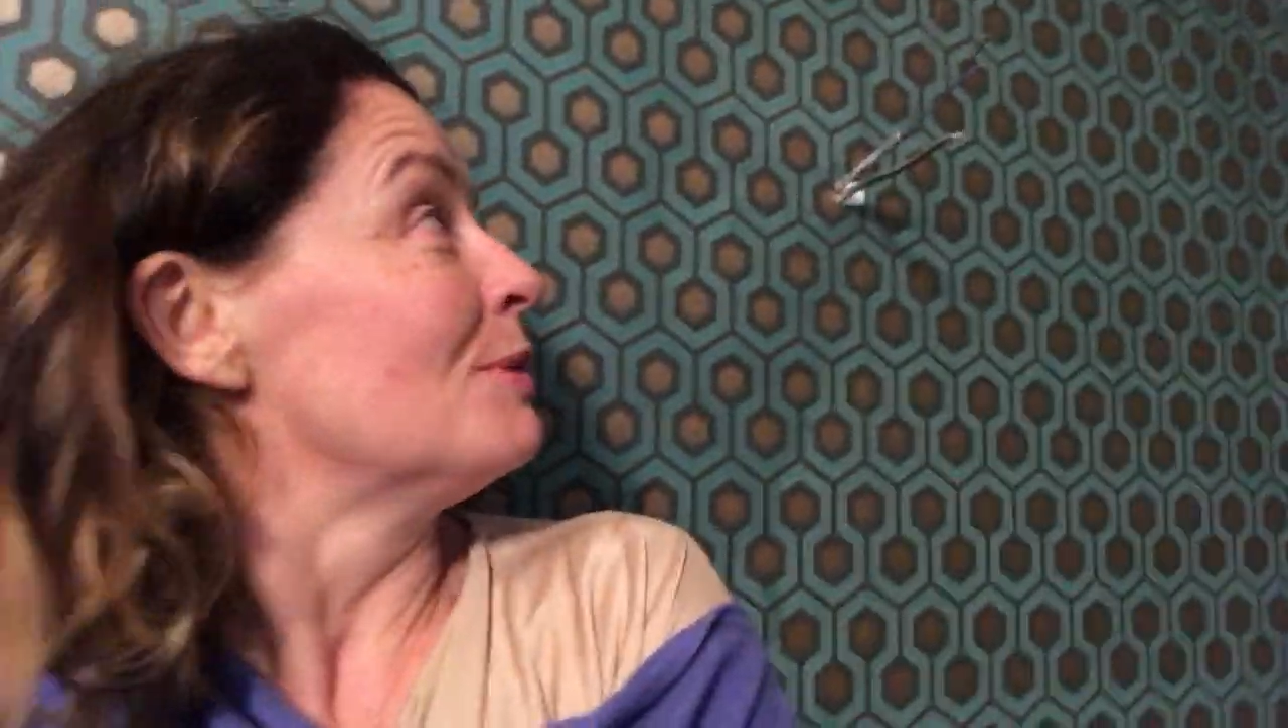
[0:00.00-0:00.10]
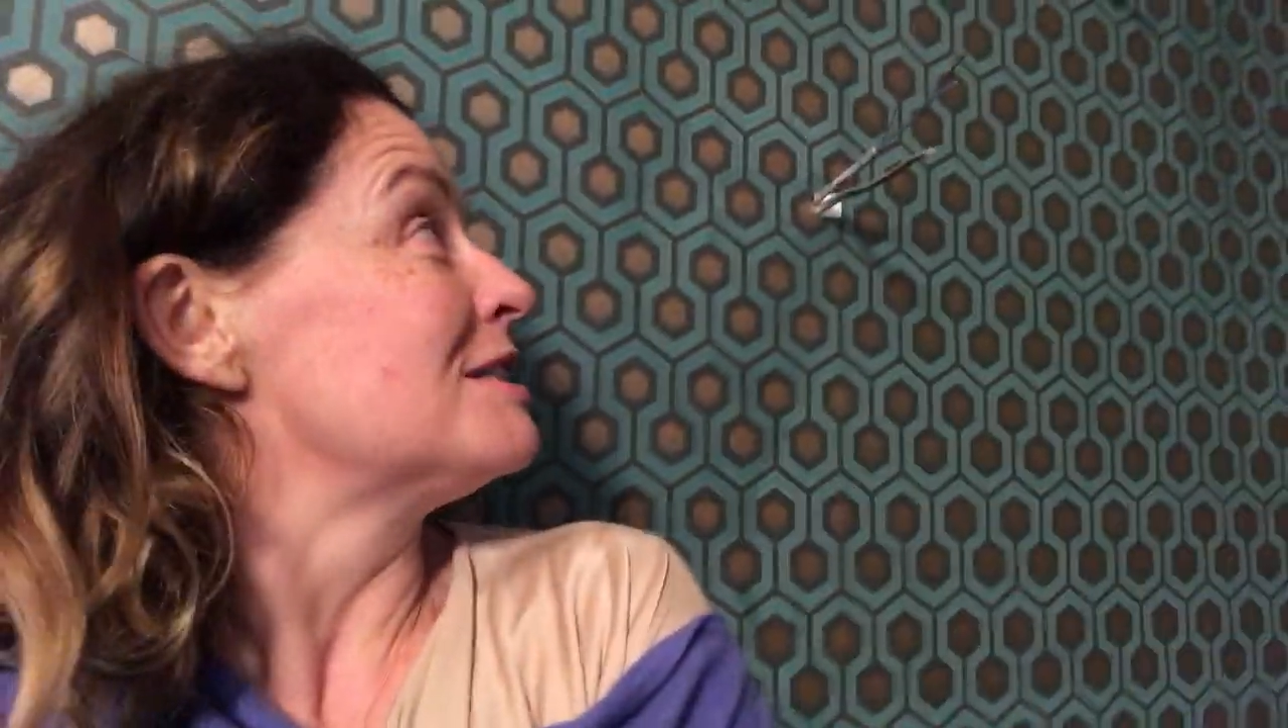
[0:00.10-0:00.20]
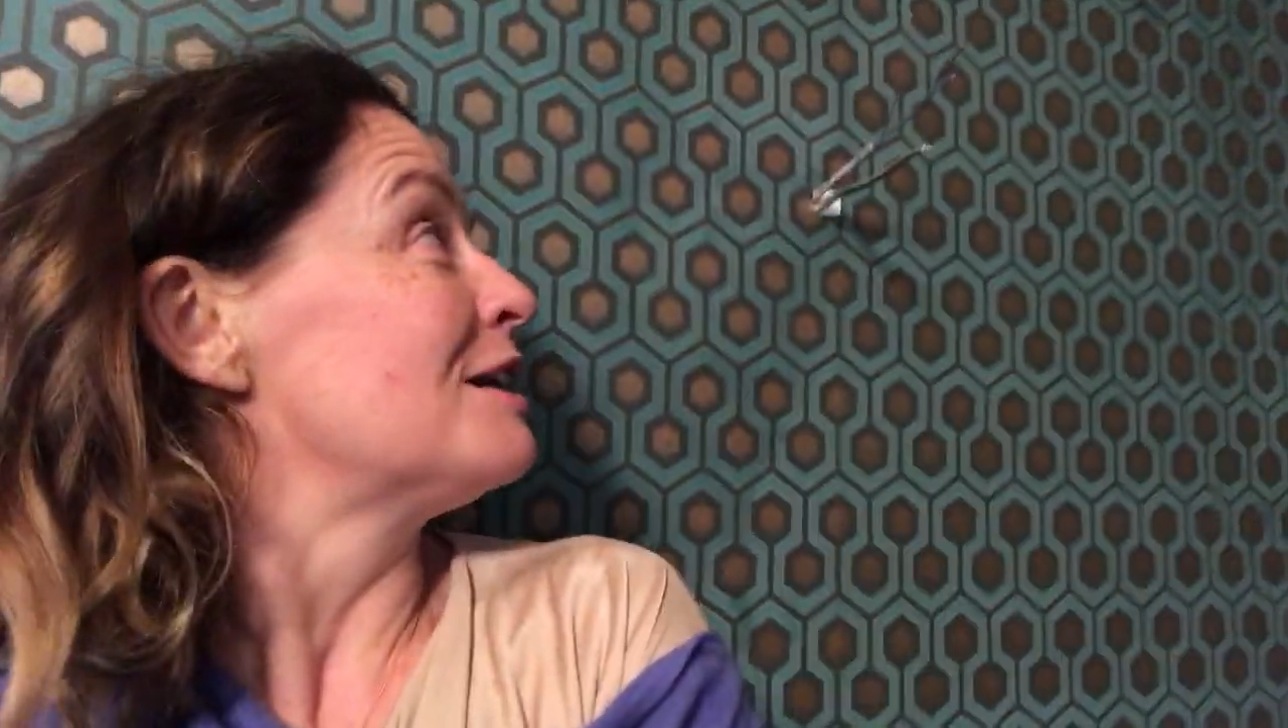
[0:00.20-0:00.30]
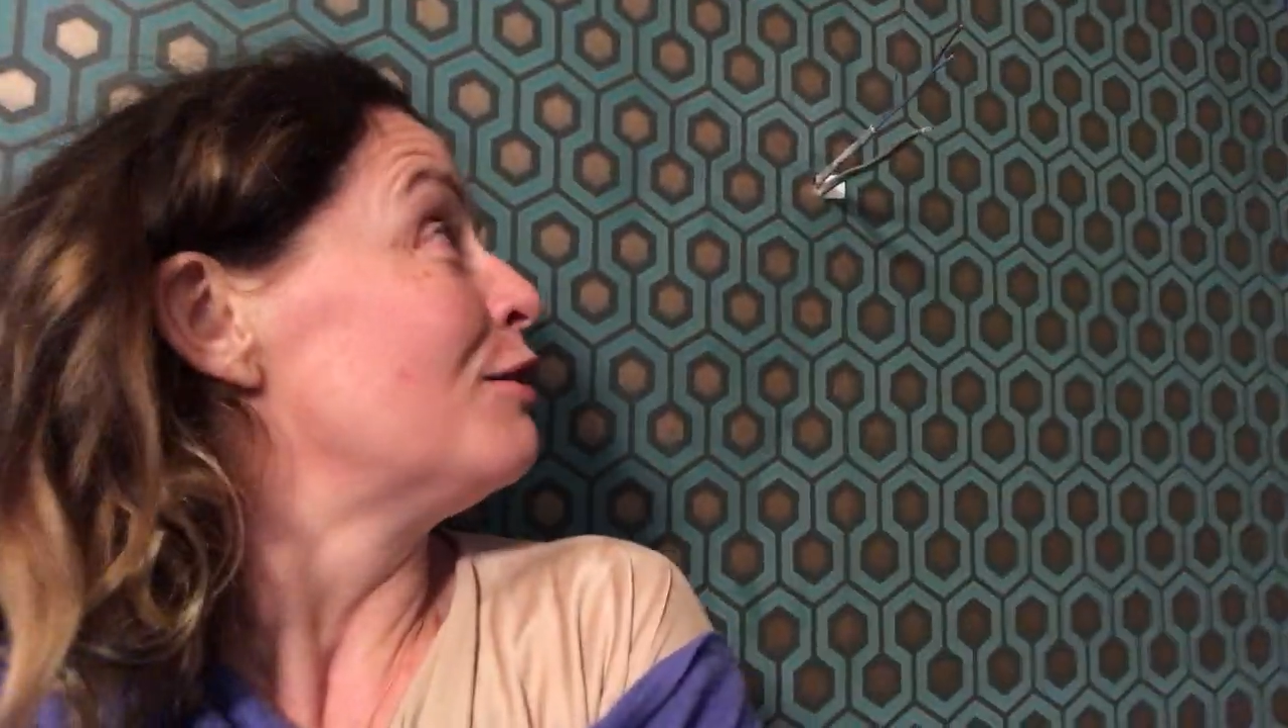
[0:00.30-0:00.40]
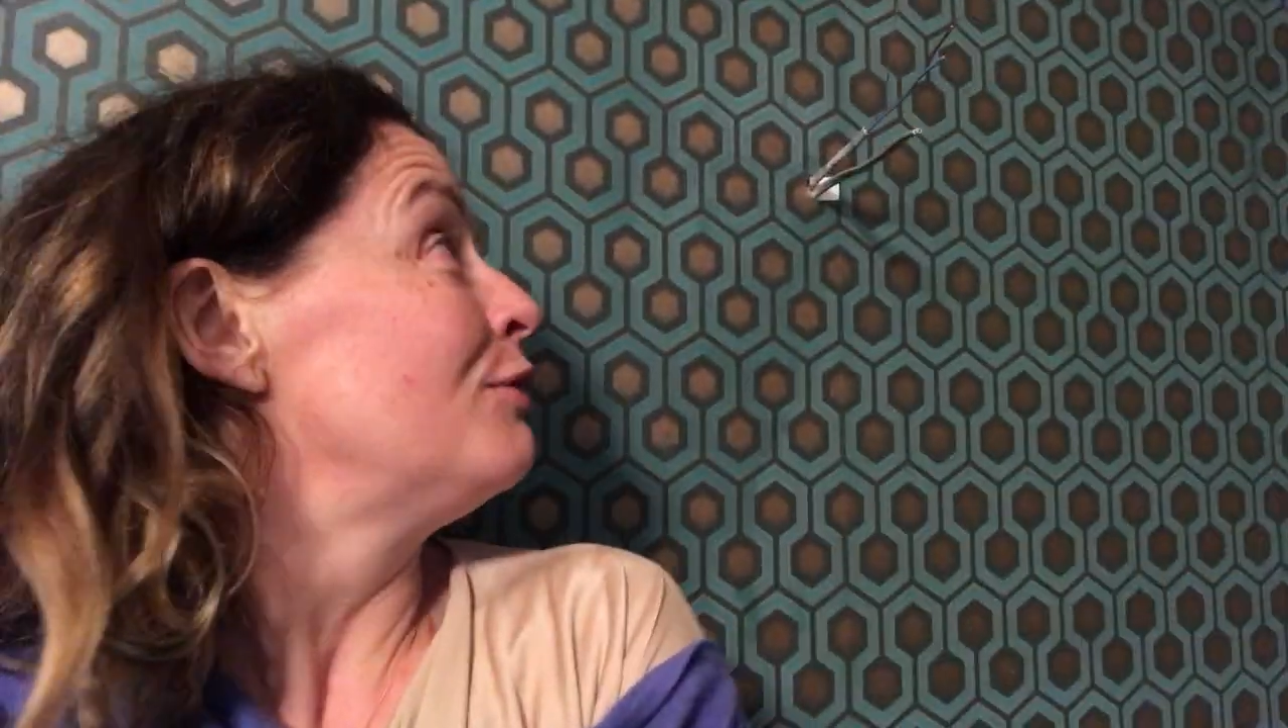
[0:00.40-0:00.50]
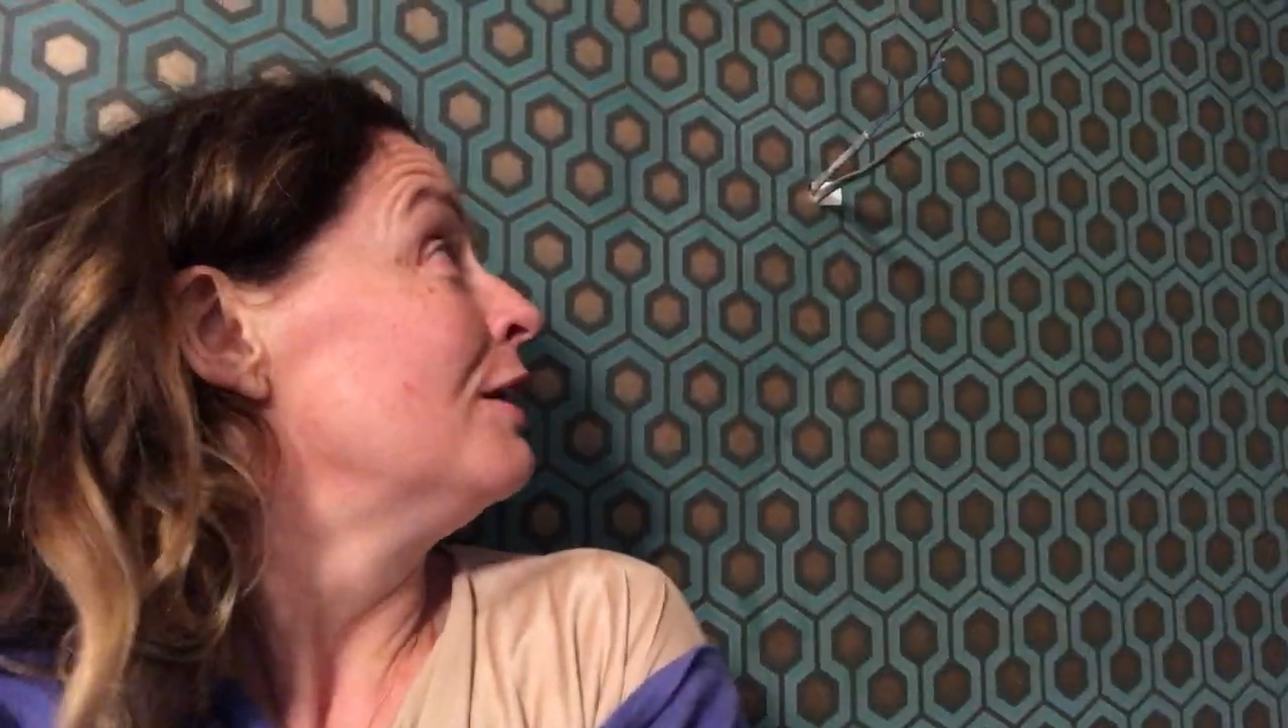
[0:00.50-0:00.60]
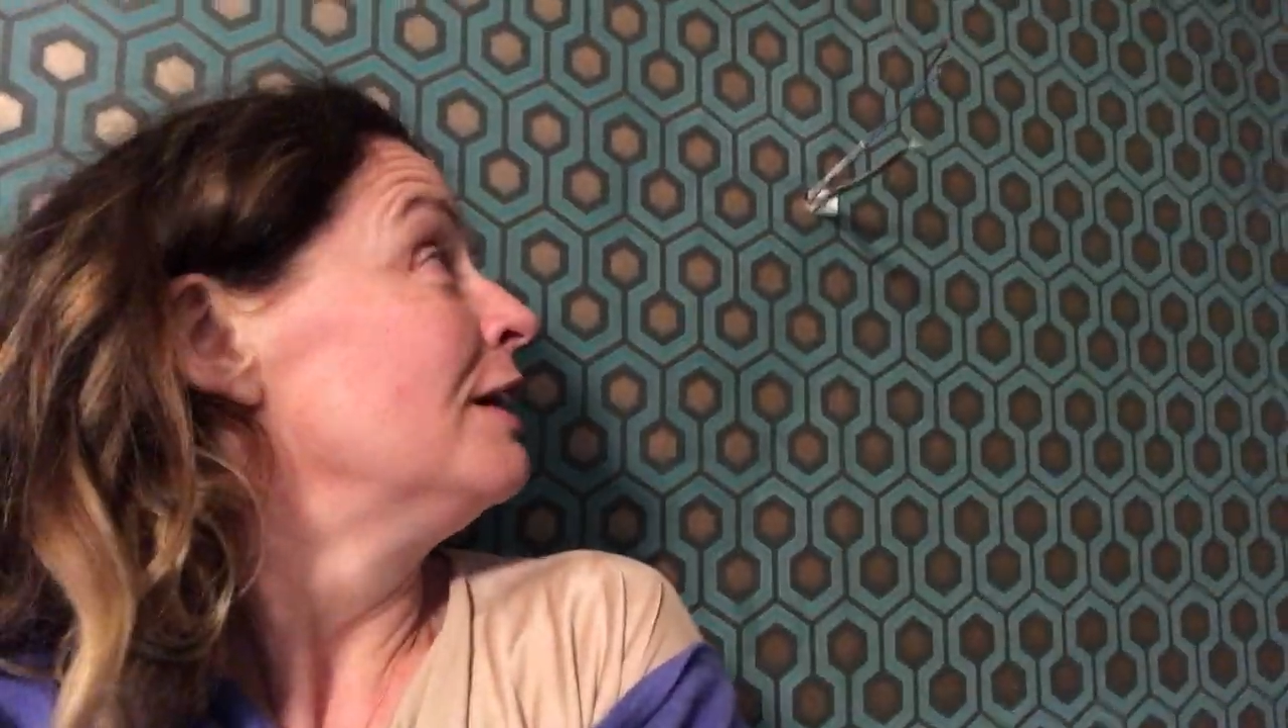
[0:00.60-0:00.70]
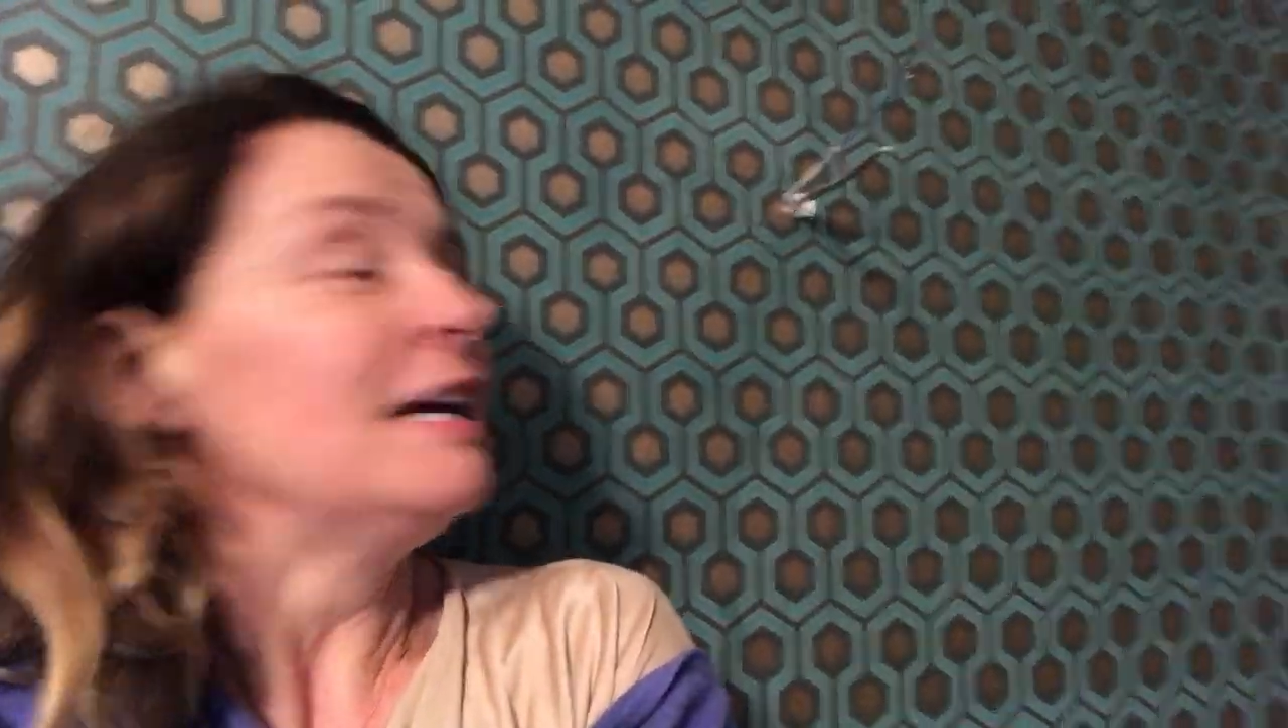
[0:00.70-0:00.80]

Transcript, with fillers: myself,